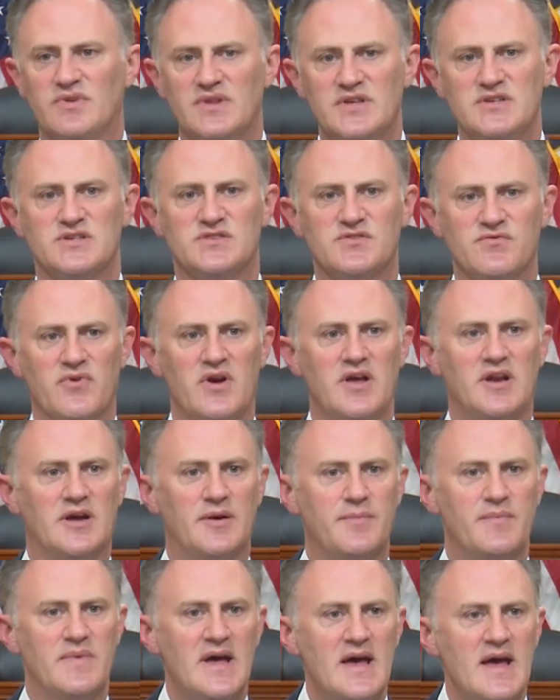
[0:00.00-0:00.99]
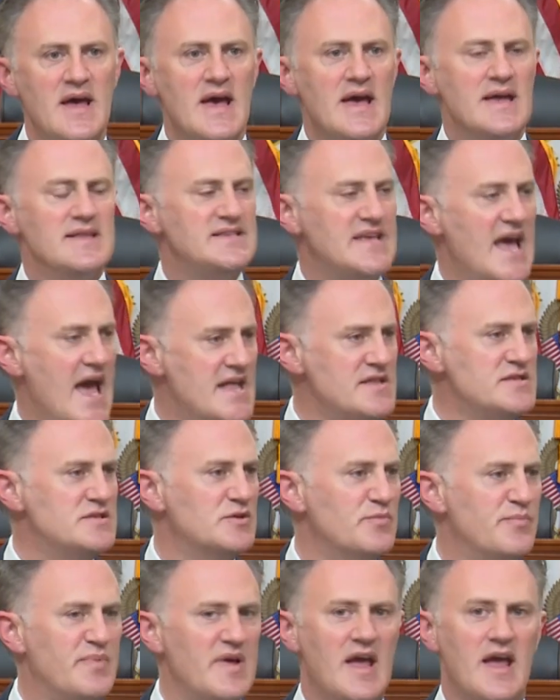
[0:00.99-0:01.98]
religious freedom tend
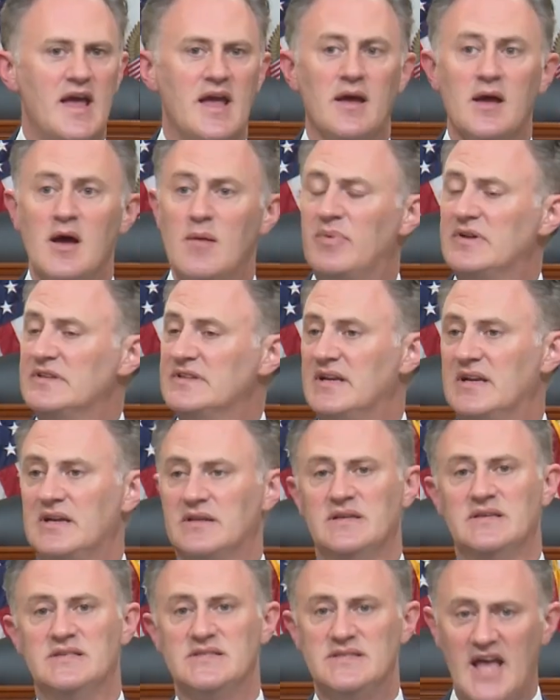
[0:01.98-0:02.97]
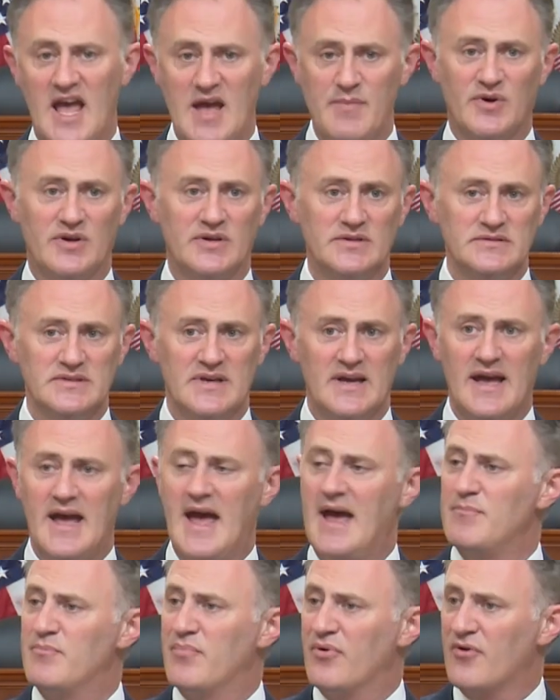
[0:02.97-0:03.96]
to be politically stable,
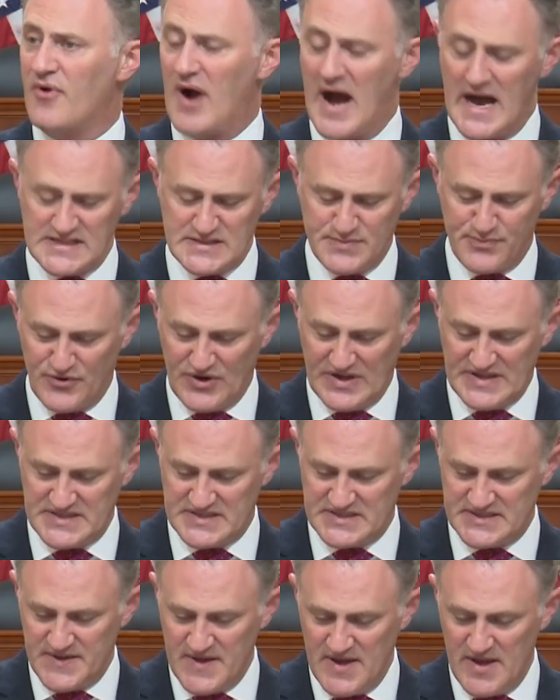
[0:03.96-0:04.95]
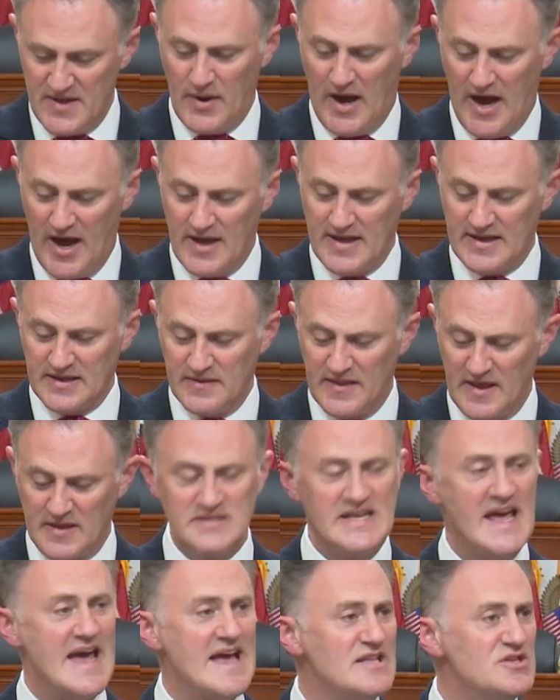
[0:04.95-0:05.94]
prosperous, they
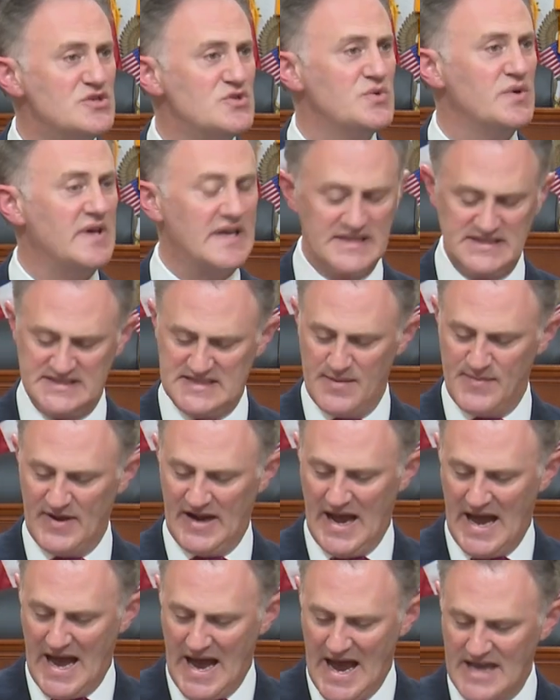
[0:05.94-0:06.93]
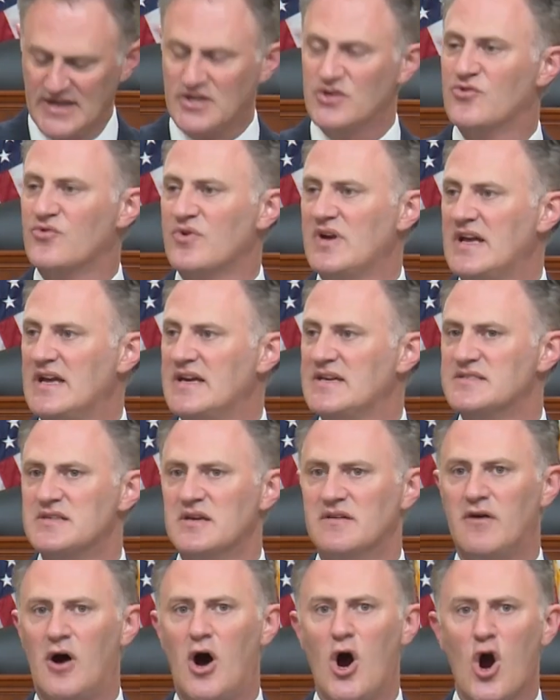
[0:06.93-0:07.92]
tend to exhibit high degrees
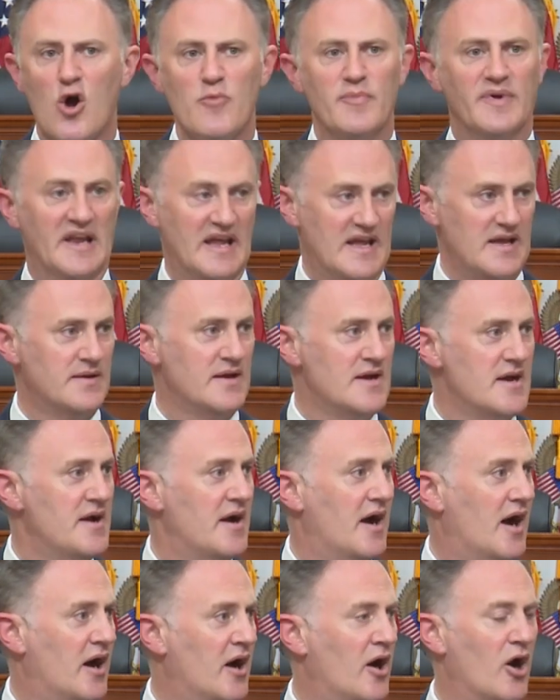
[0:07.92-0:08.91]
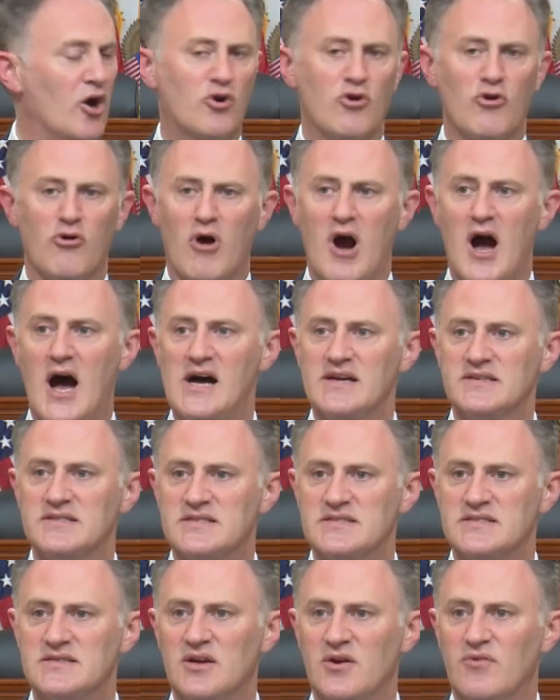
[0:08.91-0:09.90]
of harmony
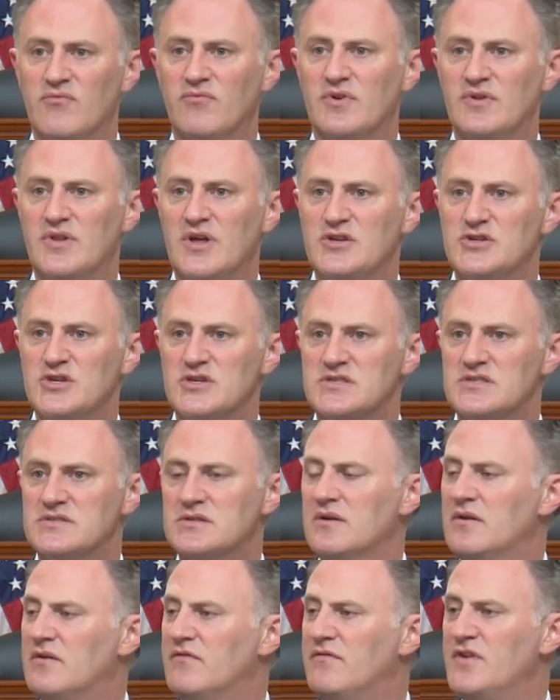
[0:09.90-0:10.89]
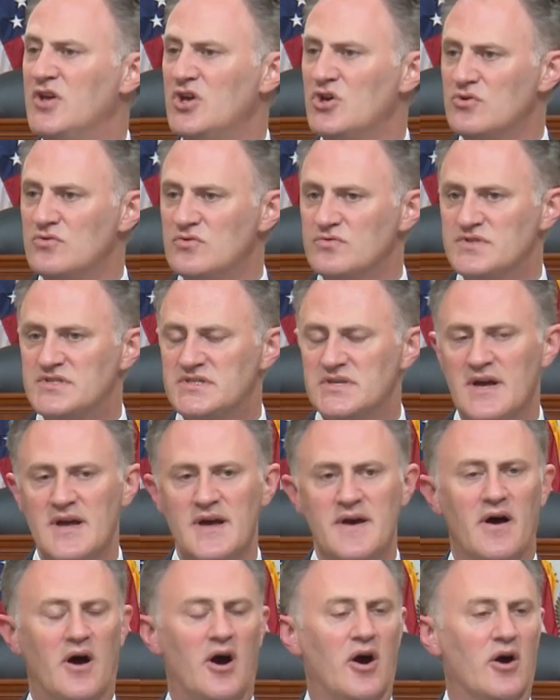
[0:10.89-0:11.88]
across religious views,
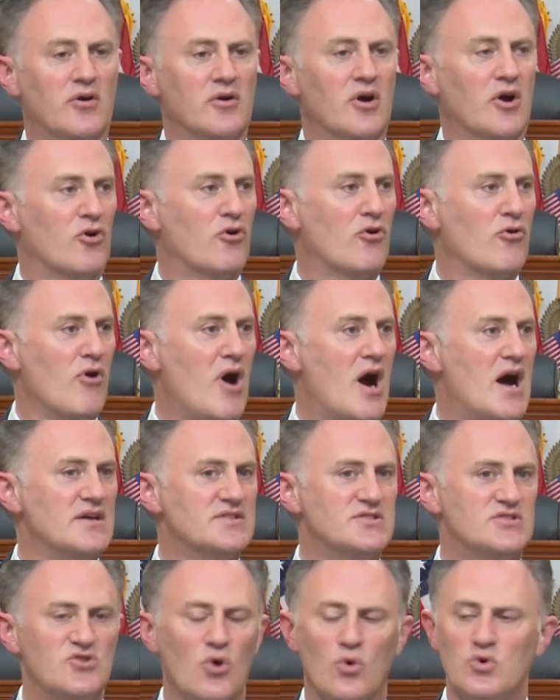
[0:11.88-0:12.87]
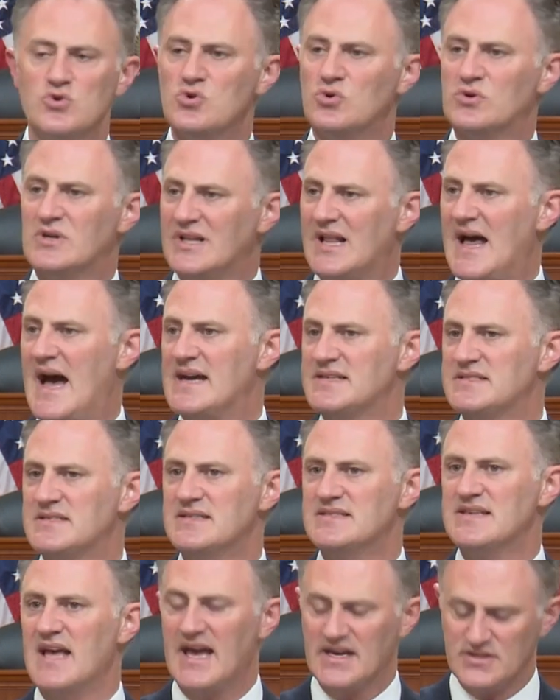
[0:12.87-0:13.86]
across social
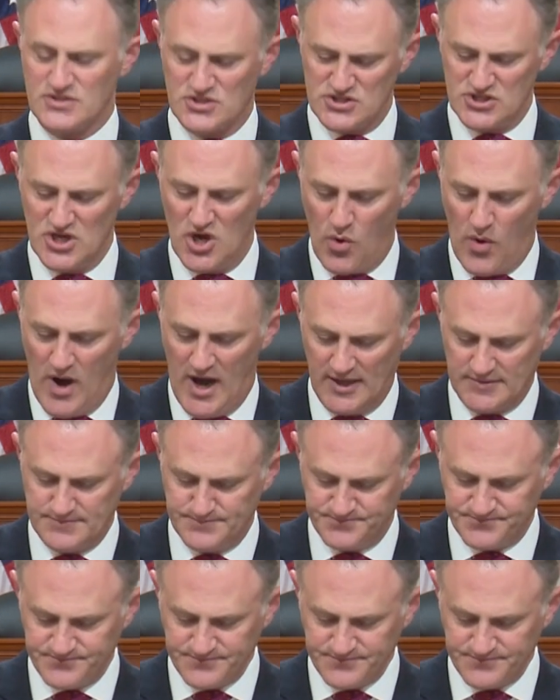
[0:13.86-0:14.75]
classes, and so on.